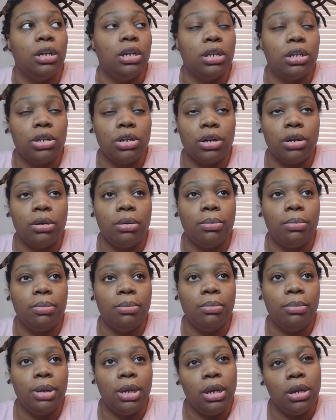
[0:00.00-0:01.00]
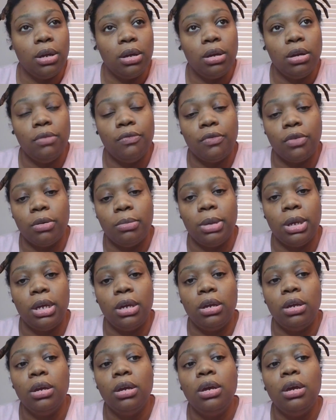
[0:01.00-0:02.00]
disturbing for
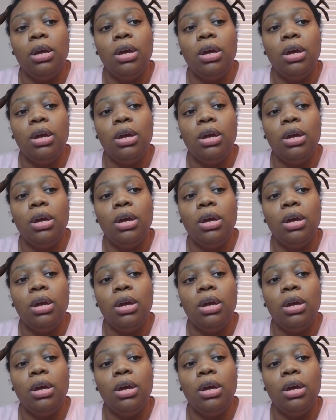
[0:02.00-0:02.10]
me